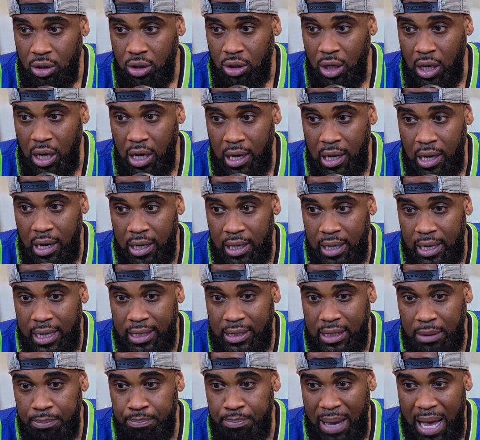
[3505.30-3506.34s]

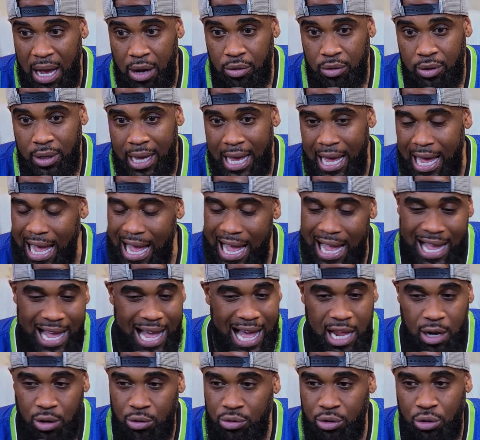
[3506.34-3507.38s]
It's about,
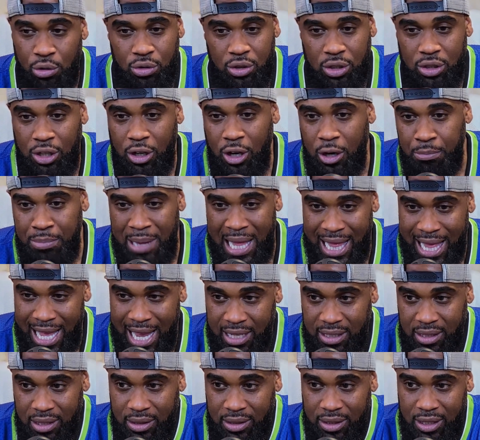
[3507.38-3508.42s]
I don't use the term black
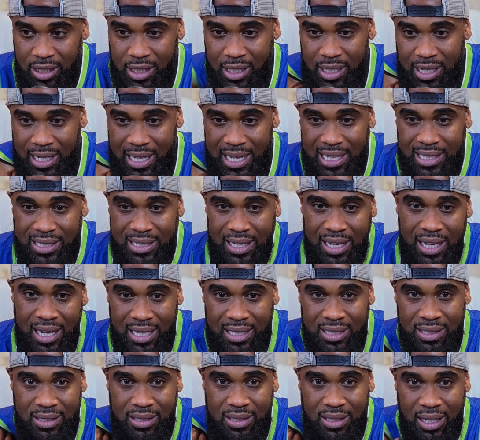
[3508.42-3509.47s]
excellence.
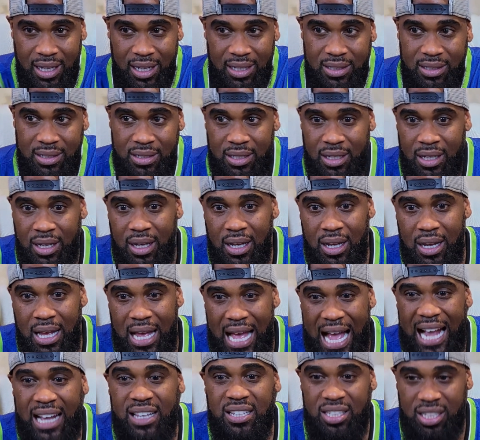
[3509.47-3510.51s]
It's
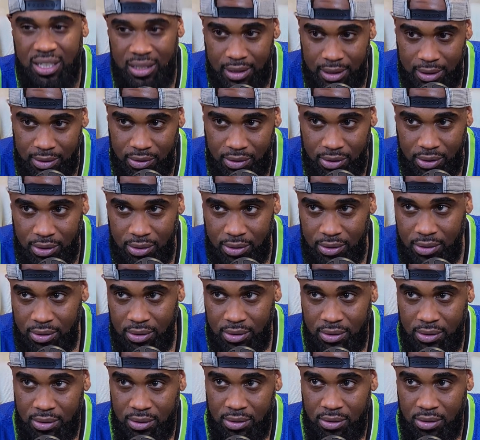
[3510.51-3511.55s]
excellence
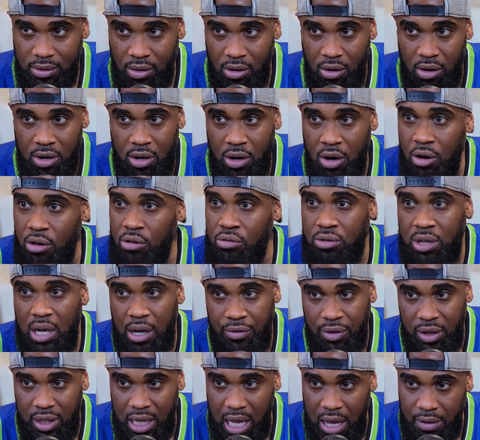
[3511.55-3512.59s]
on a whole
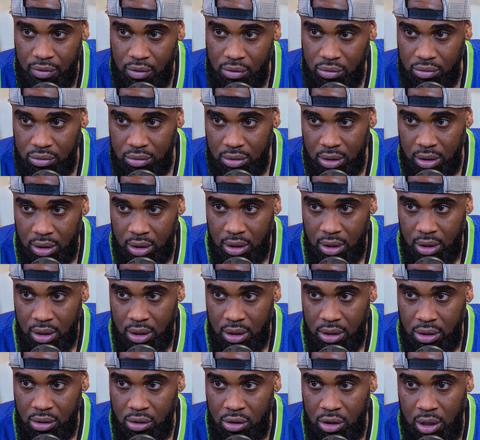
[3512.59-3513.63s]
nother level.
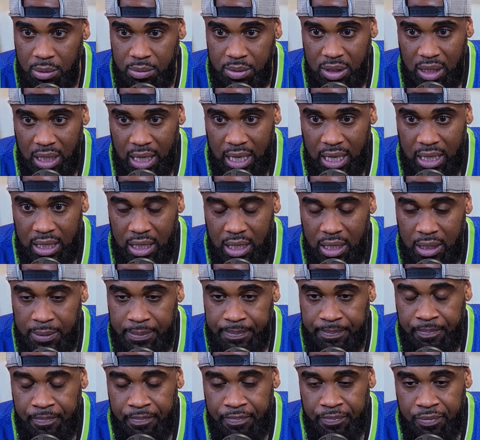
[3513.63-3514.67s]
You know what I'm saying?
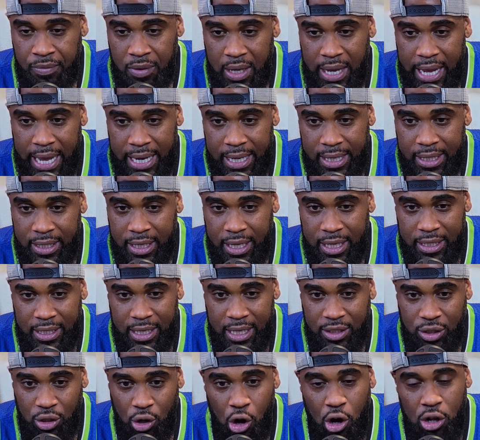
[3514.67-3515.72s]
And
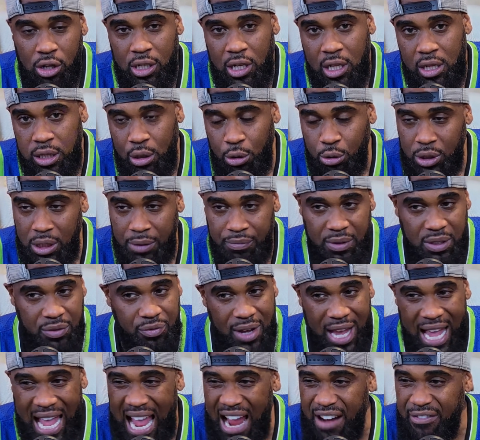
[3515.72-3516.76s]
it's all inclusive. It's
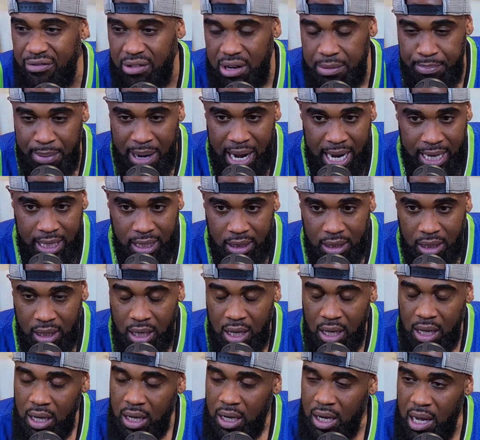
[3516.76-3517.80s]
for everybody.
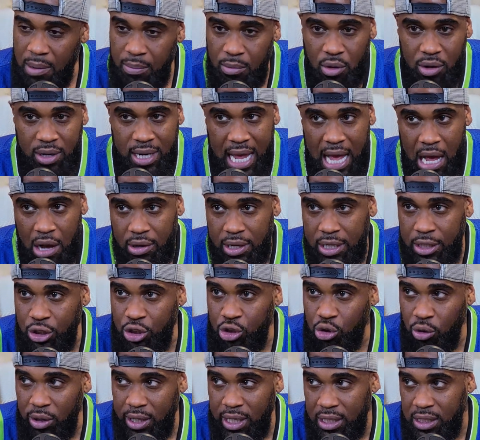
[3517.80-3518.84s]
Come on out,
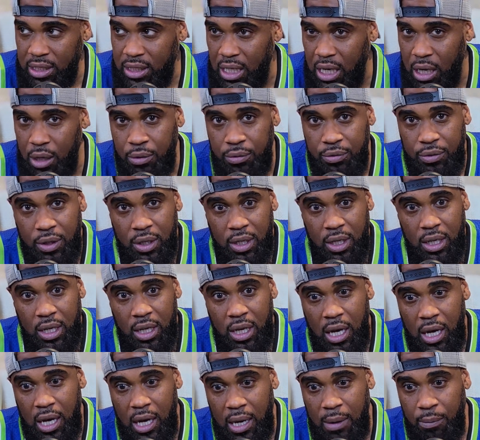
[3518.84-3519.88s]
enjoy yourself.
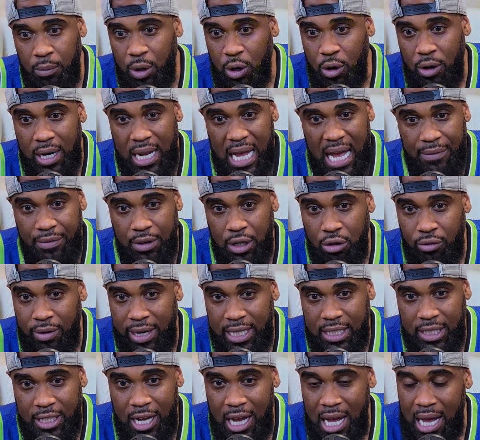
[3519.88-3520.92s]
We're going to have a
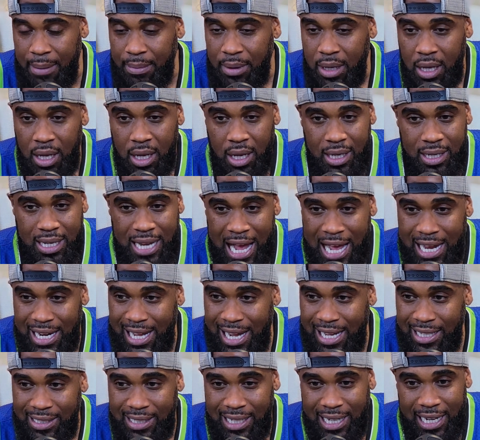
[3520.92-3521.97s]
great time.
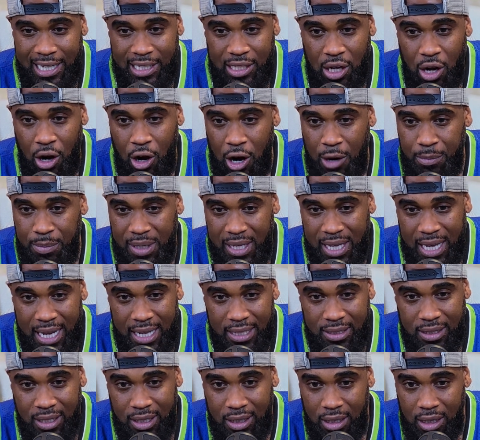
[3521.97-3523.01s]
9/19, the Heart Began
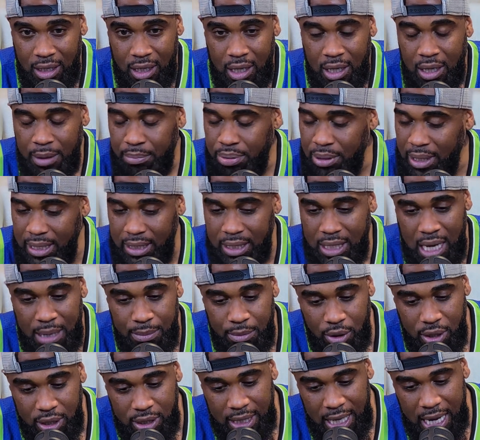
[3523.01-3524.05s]
Center. Please come
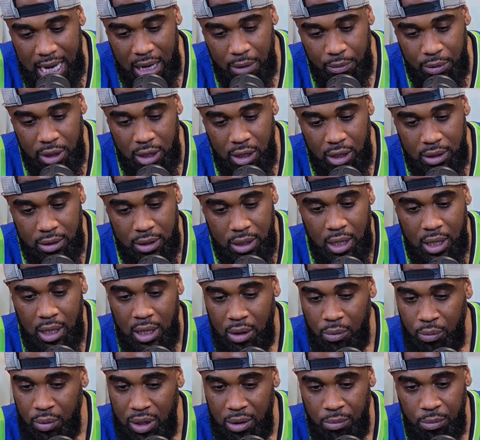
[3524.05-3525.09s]
on down. We're
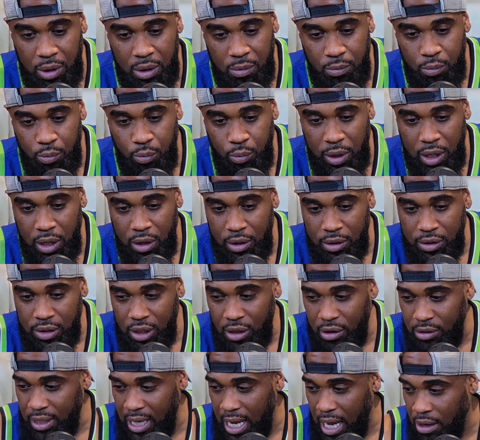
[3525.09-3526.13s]
gonna
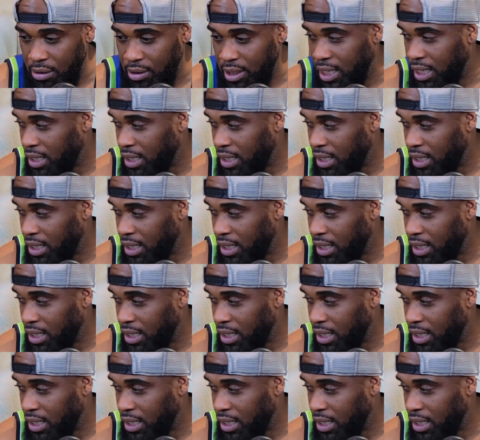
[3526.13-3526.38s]
turn out.